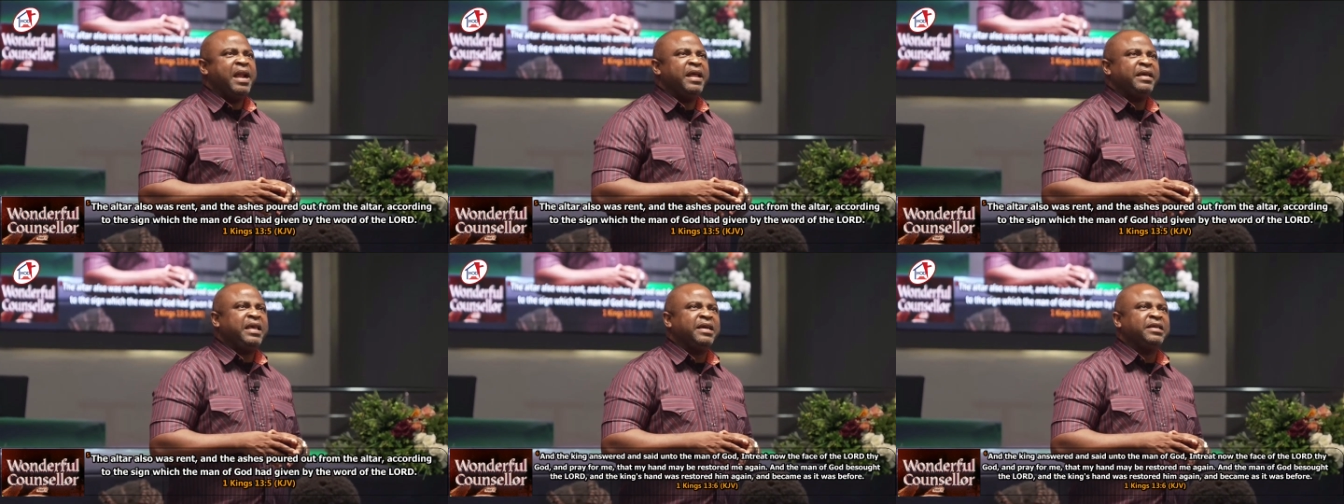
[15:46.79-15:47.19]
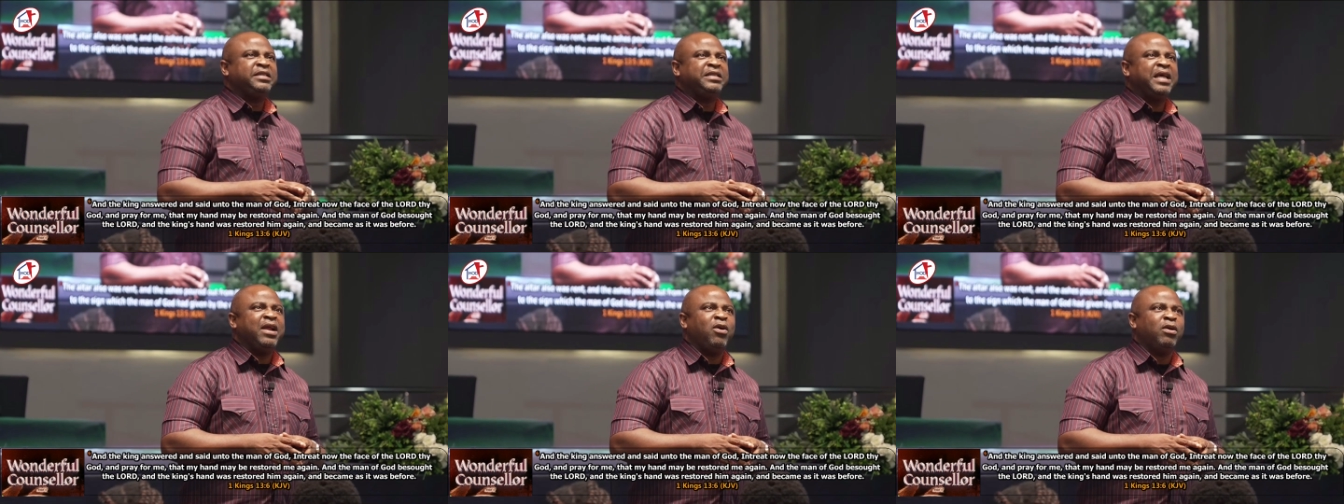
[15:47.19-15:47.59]
And the
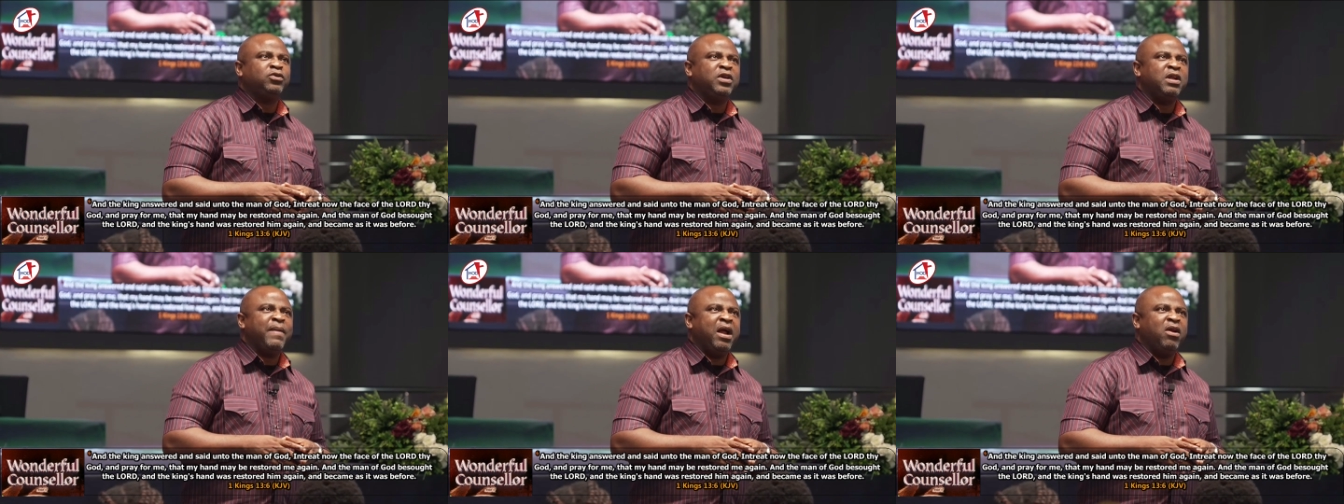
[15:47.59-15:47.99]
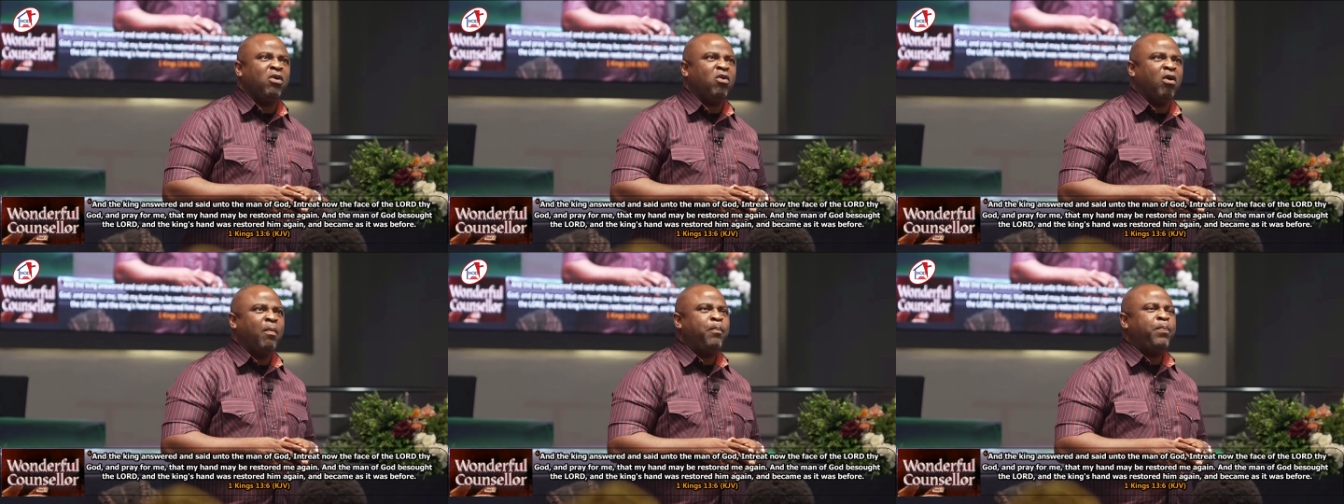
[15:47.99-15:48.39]
king said unto the
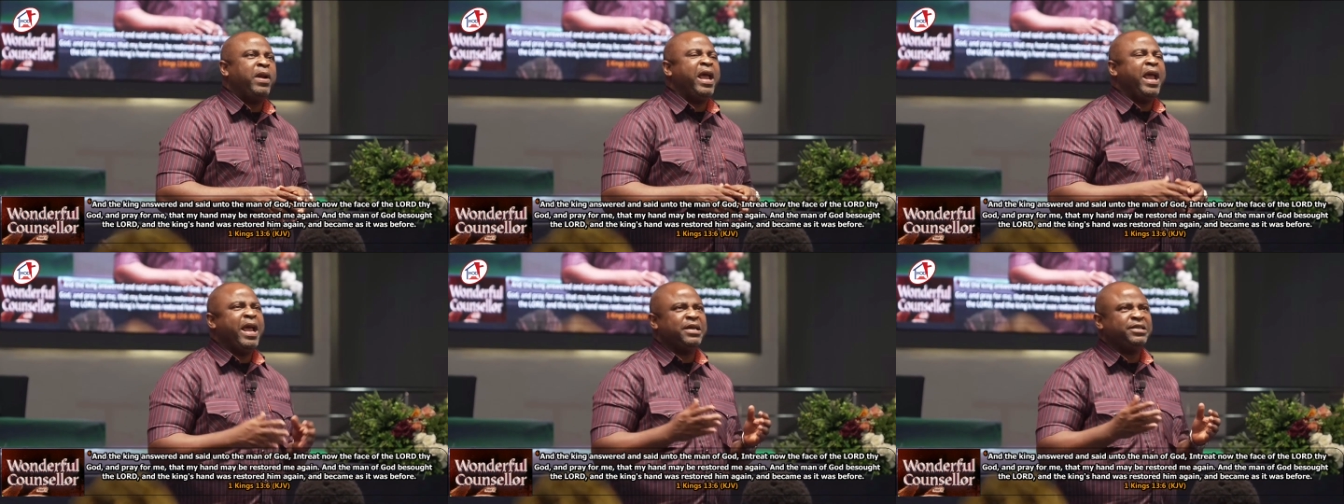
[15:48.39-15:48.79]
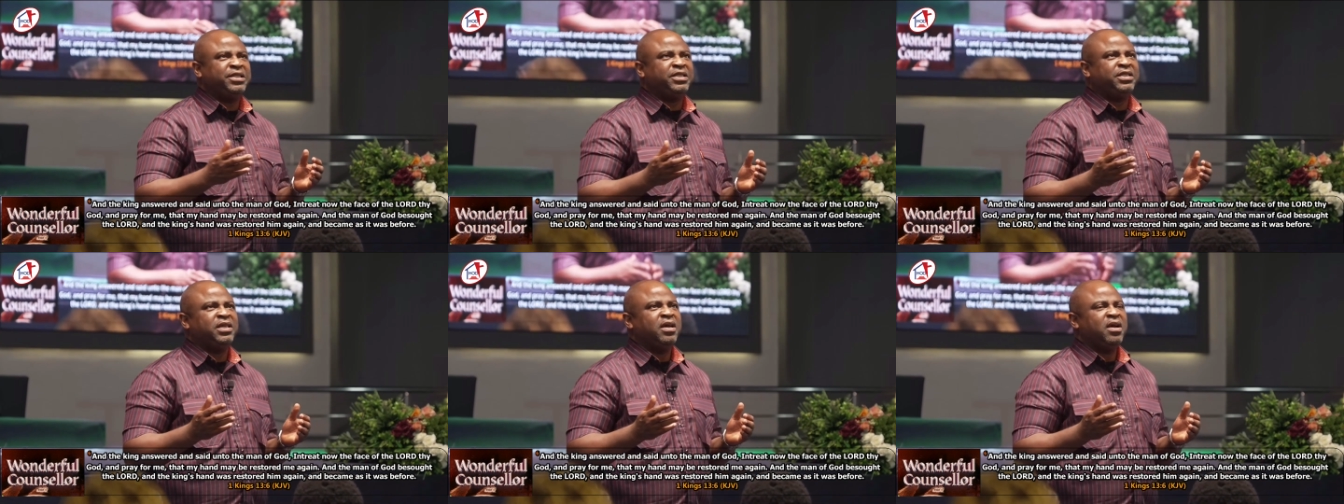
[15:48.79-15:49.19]
man of God,
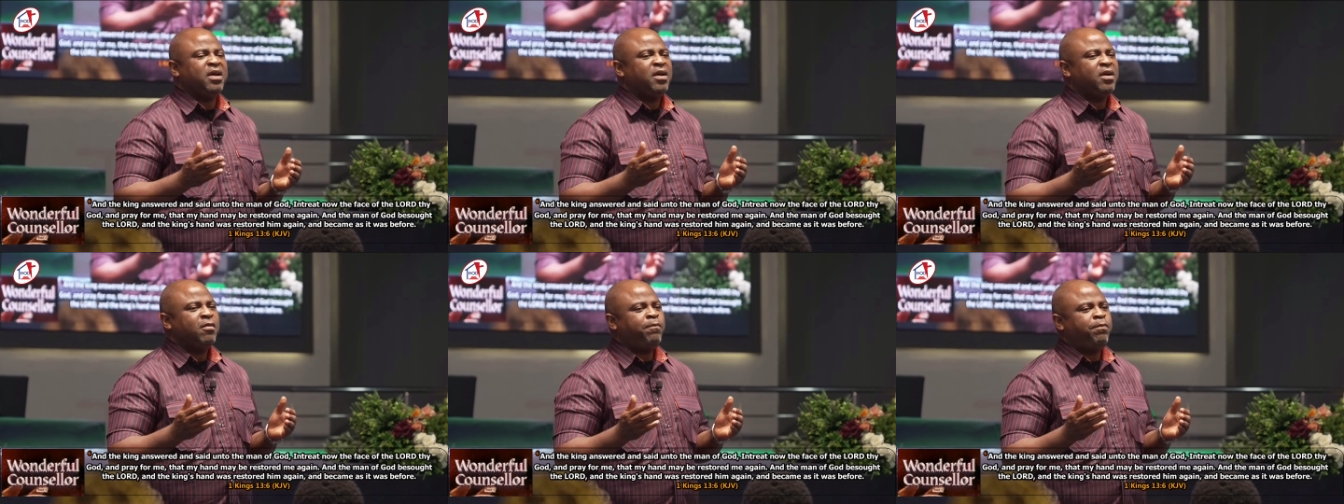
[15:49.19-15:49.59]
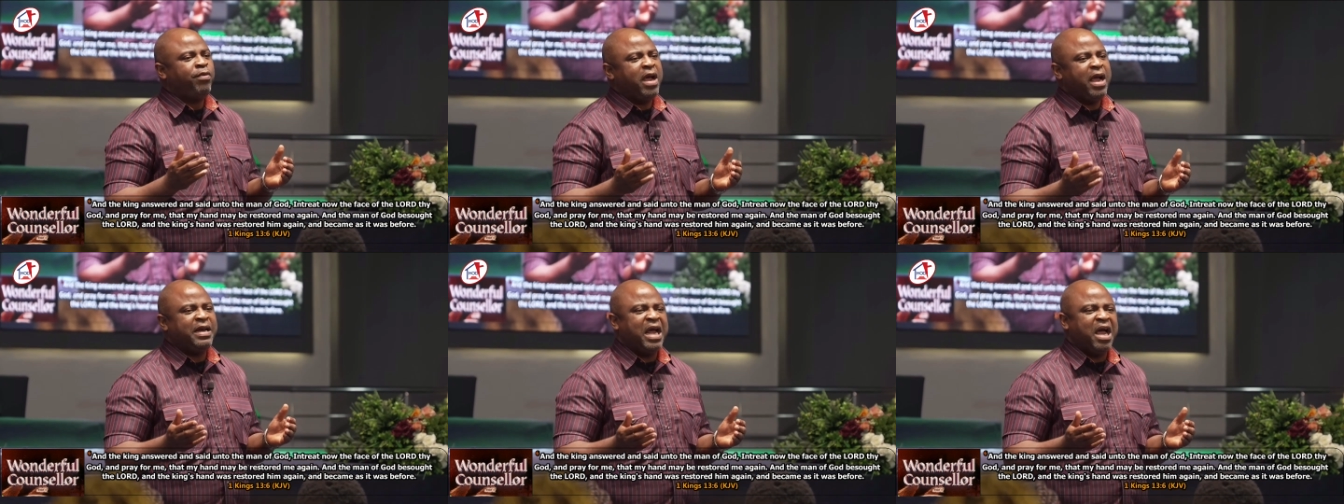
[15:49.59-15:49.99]
Please
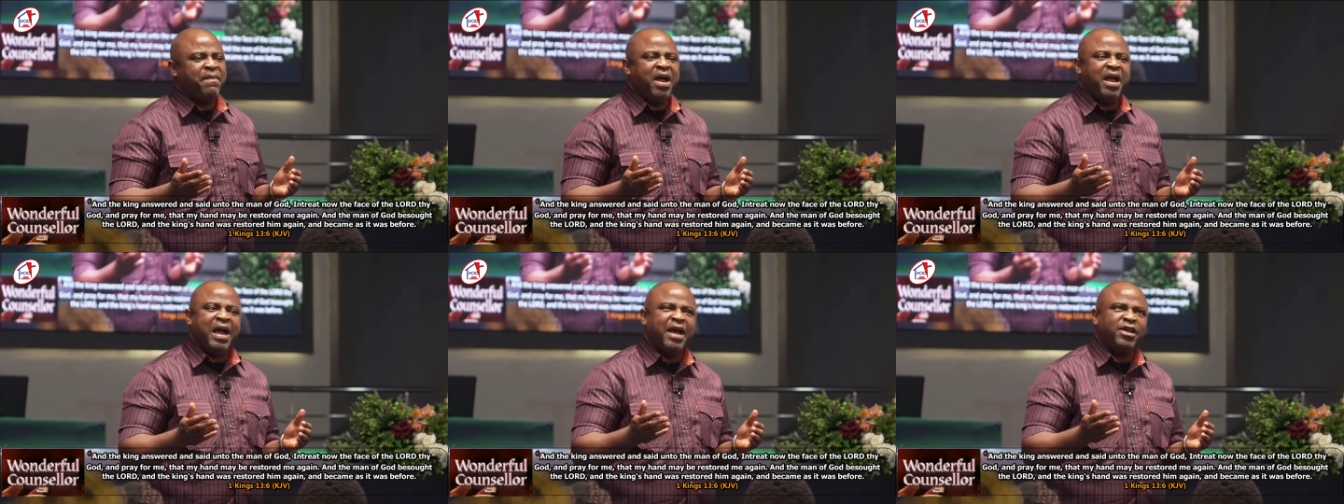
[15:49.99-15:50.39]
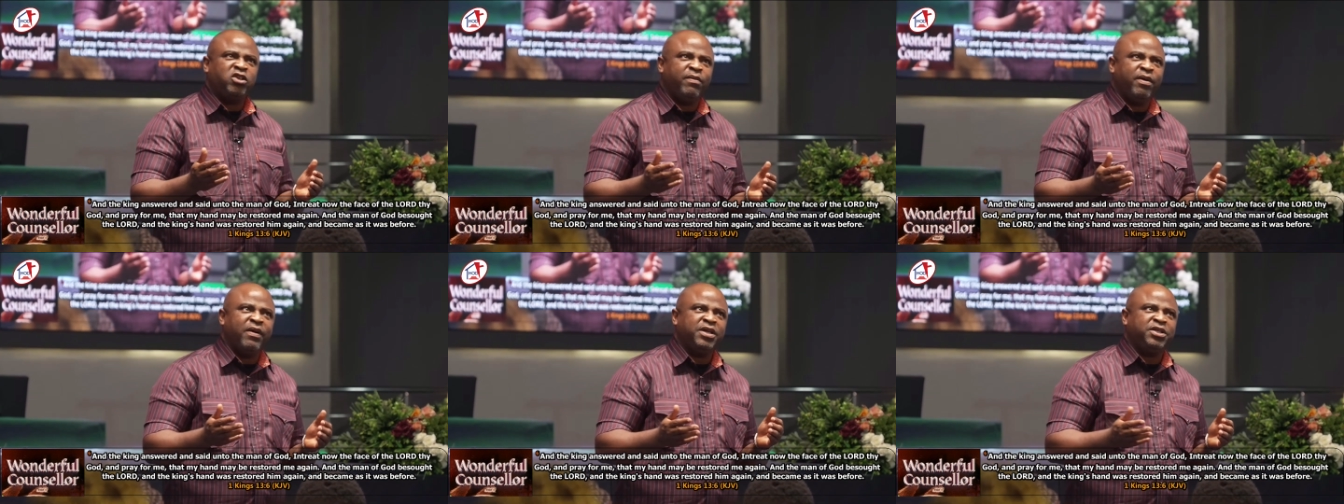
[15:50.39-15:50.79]
prayed that my
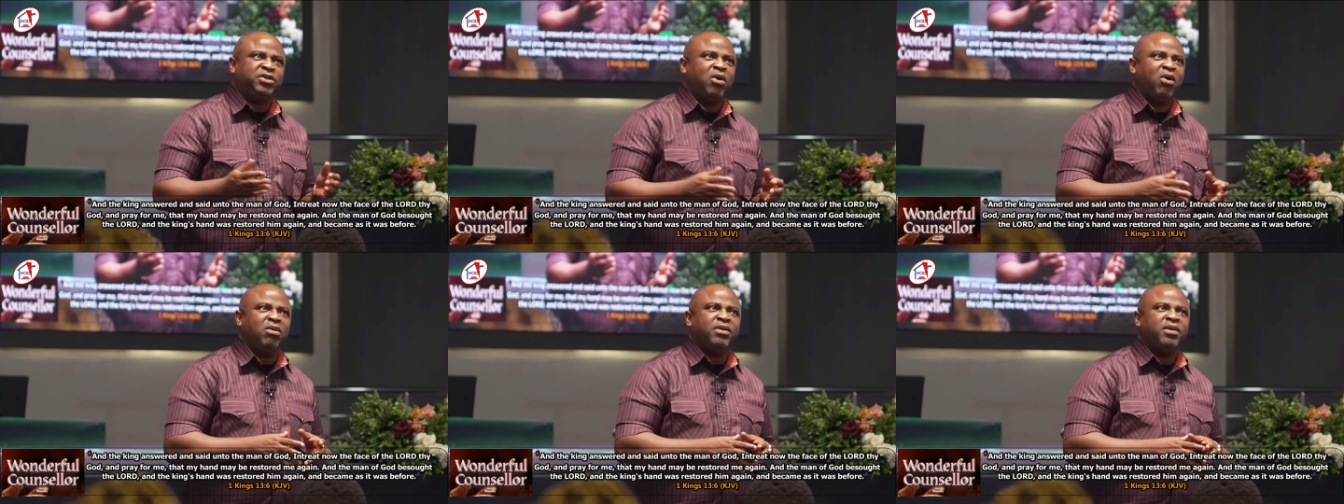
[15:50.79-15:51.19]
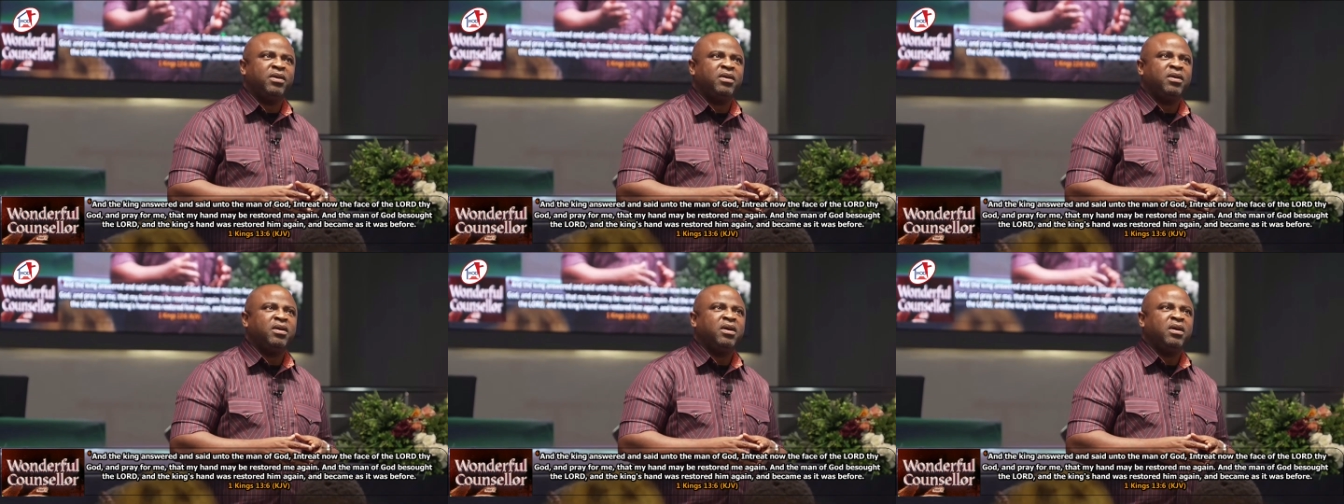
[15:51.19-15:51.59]
hand should be restored.